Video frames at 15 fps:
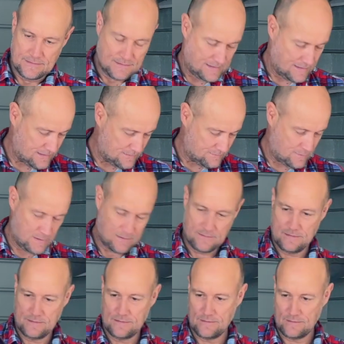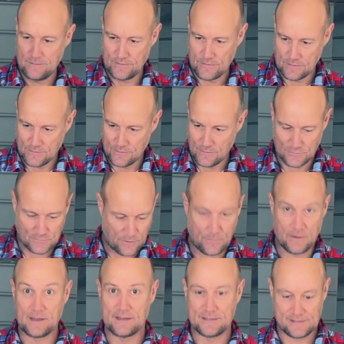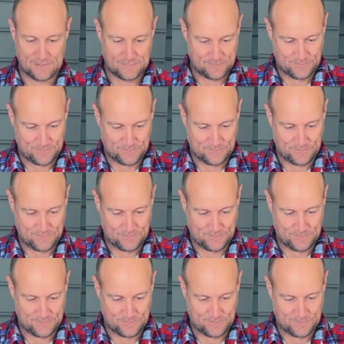on the cooktop, I guess.